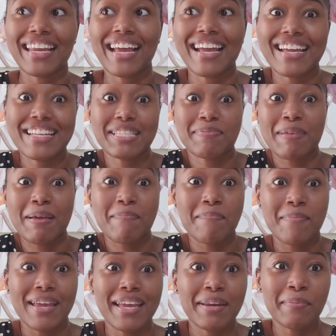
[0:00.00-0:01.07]
like it's my
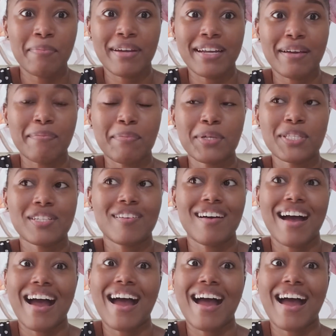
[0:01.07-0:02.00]
main bread and butter,